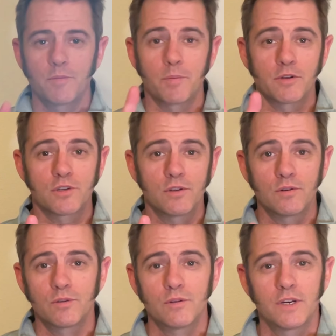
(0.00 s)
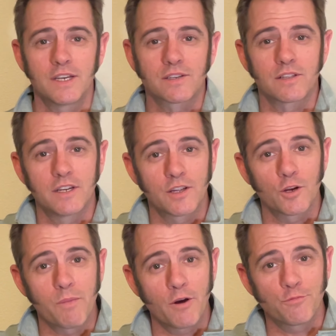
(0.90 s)
number 2 is cleaning your
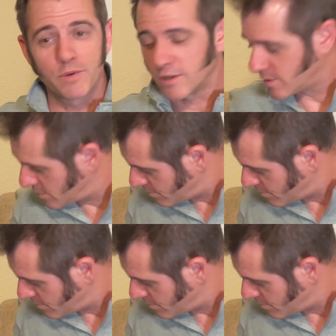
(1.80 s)
mouthpiece.